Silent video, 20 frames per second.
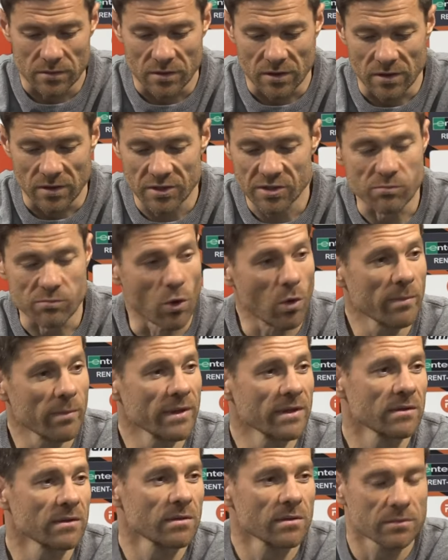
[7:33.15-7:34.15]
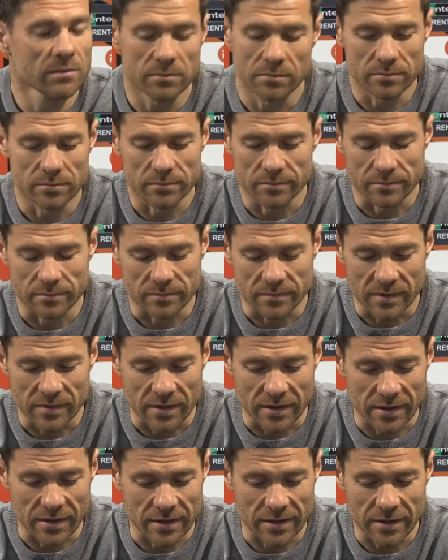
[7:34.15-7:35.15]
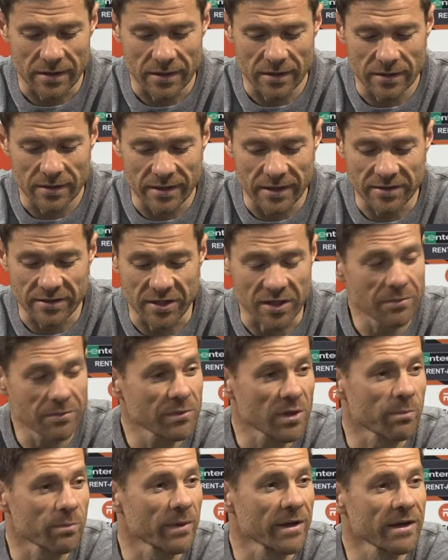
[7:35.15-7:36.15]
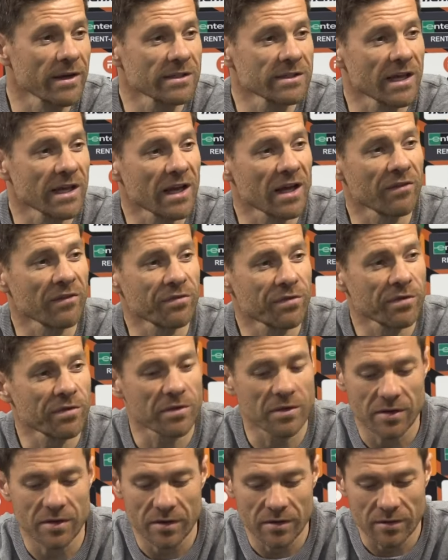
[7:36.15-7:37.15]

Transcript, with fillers: Till this moment, the, the team, the players, they have